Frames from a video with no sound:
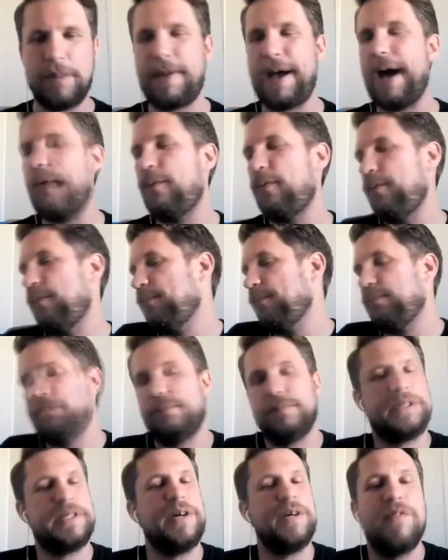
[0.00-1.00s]
about
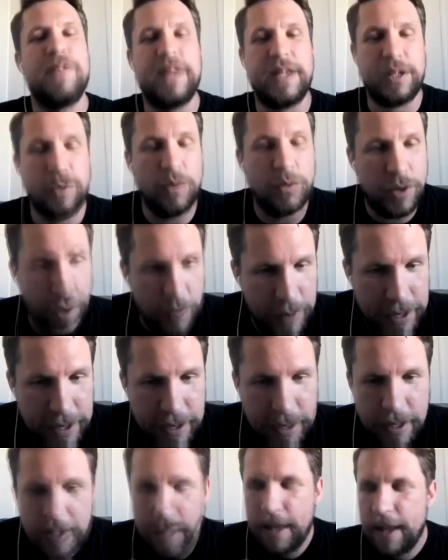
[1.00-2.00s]
something you're
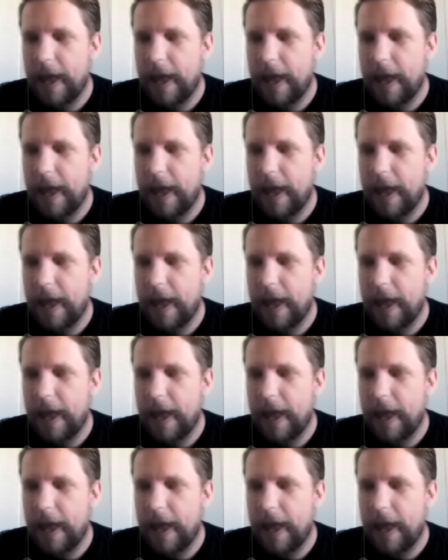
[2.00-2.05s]
doing,